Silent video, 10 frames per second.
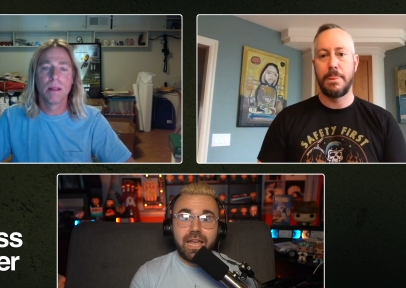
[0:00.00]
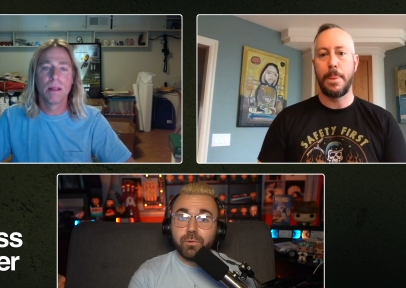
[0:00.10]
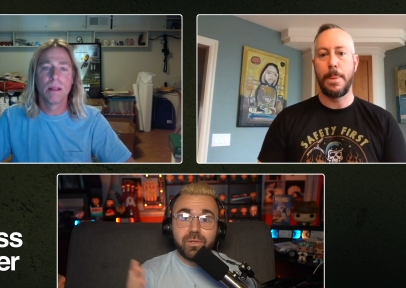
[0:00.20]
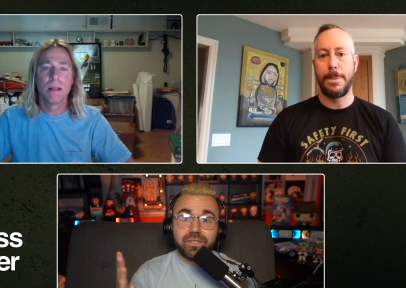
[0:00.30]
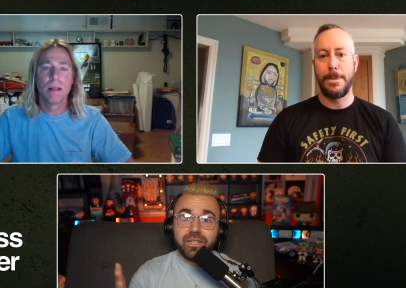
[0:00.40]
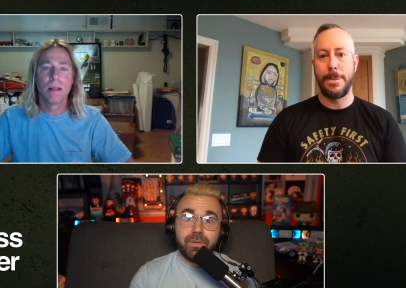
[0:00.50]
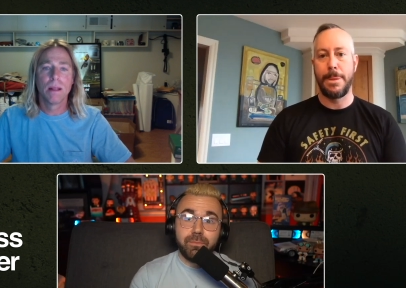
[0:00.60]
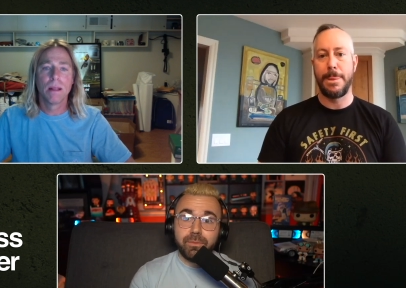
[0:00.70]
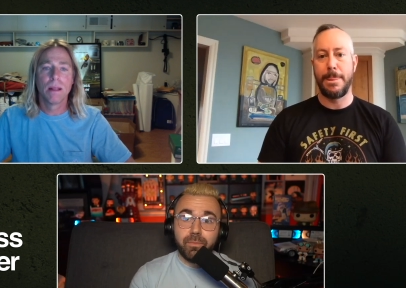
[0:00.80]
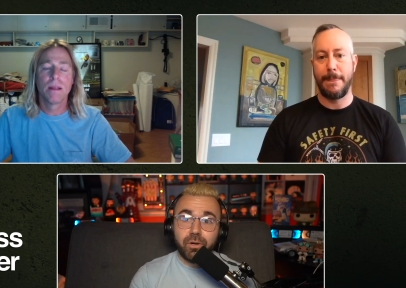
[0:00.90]
Speaker 1: everyone's
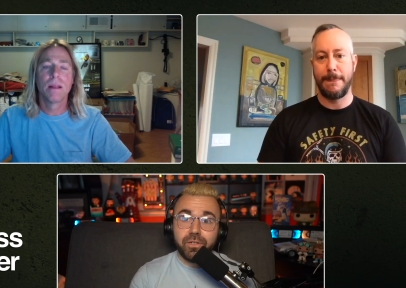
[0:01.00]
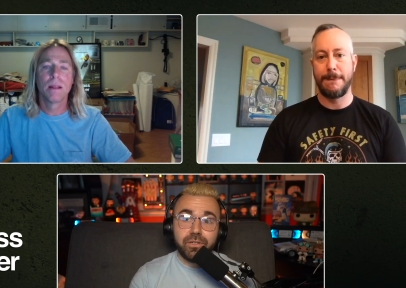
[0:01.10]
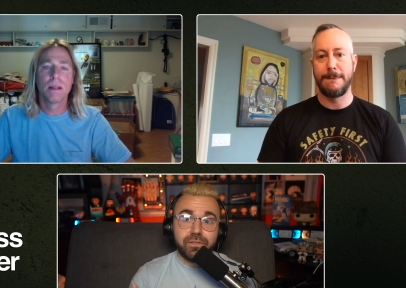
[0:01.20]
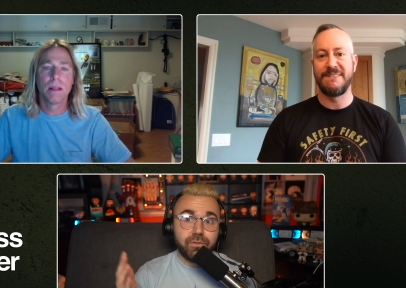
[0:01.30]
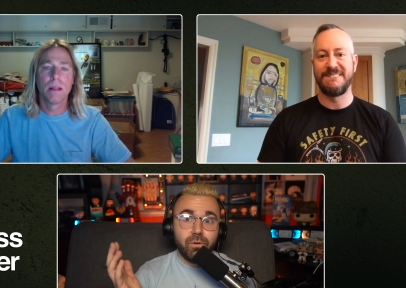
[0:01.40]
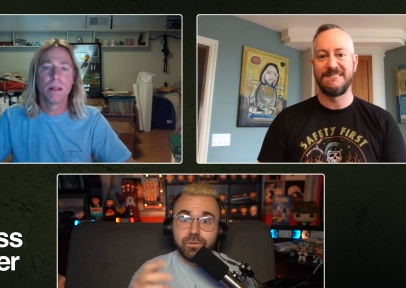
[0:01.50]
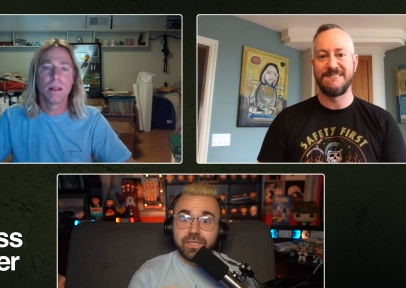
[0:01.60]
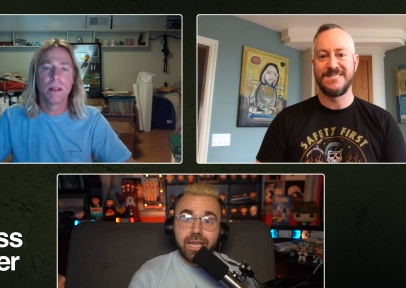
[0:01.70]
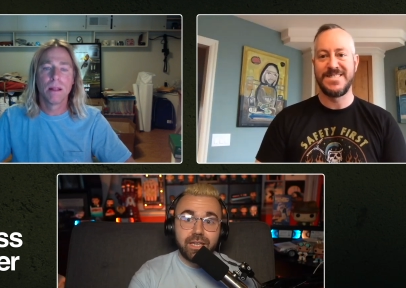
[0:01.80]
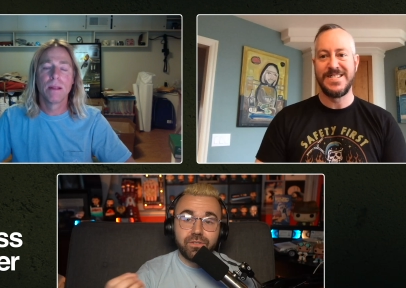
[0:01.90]
commitment, bar none,
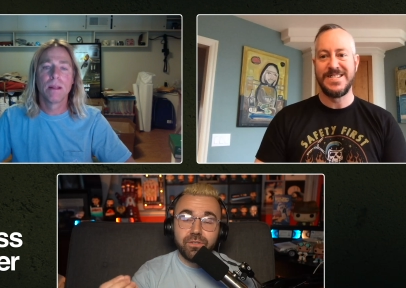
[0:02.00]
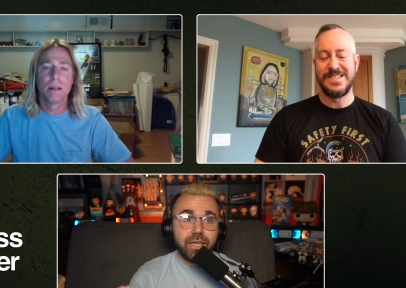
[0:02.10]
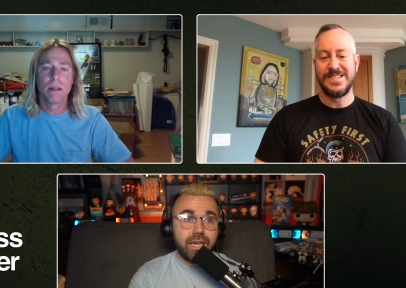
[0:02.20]
old cast, new